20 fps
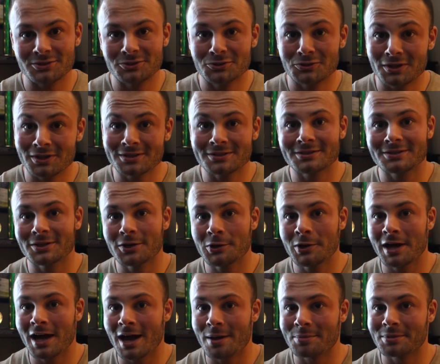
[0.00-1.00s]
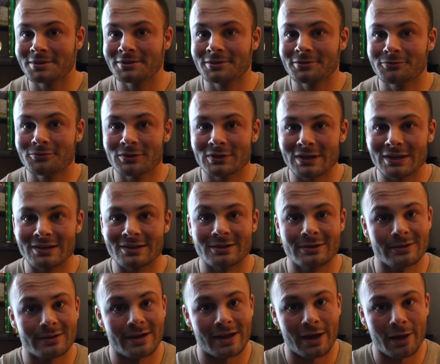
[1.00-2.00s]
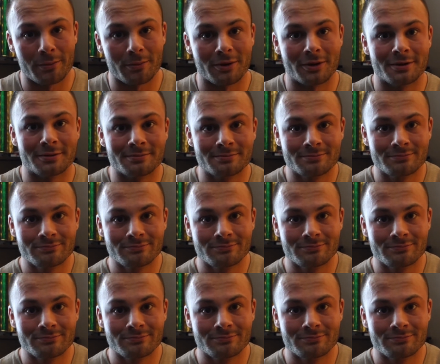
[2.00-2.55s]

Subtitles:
just so happened to forget her camera.